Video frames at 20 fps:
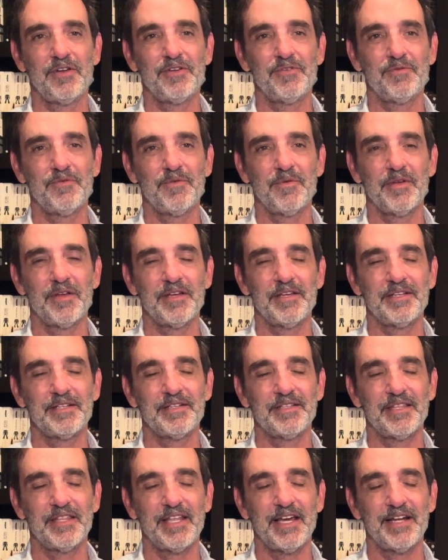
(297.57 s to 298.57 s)
And, and,
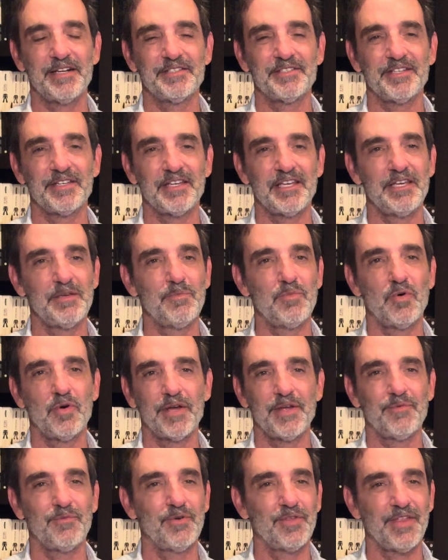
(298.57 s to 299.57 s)
and that is a key
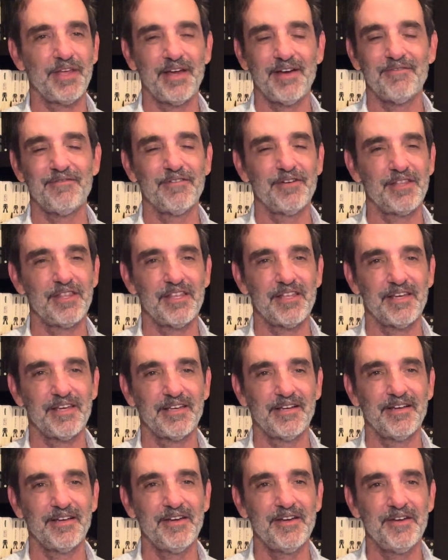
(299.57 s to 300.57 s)
point with
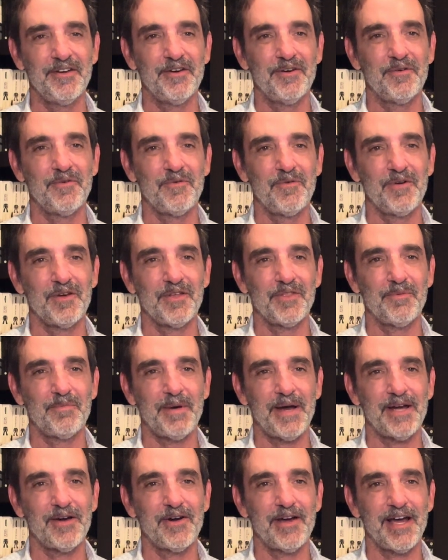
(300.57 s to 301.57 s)
everything with
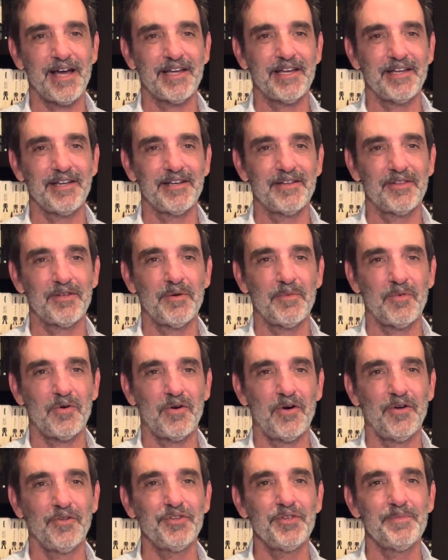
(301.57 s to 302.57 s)
biohacking. The
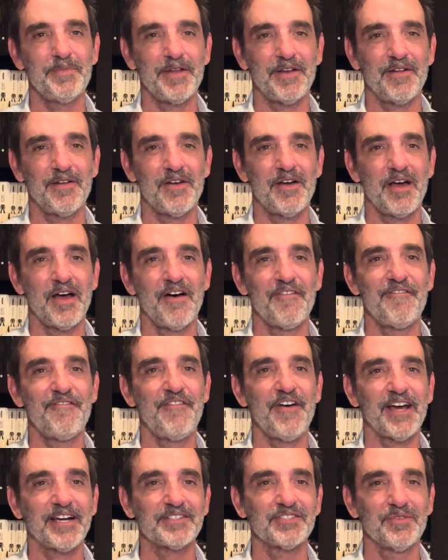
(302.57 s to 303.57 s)
ultimate
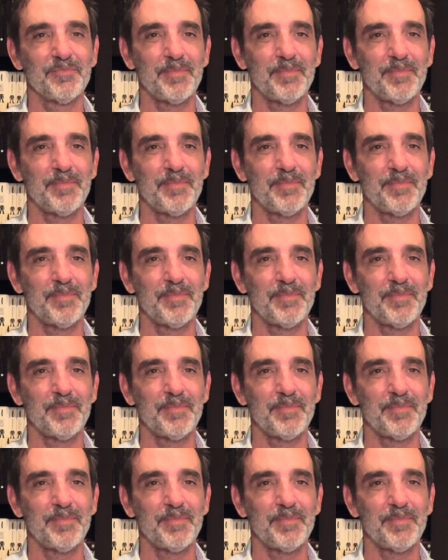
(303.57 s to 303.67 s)
effects of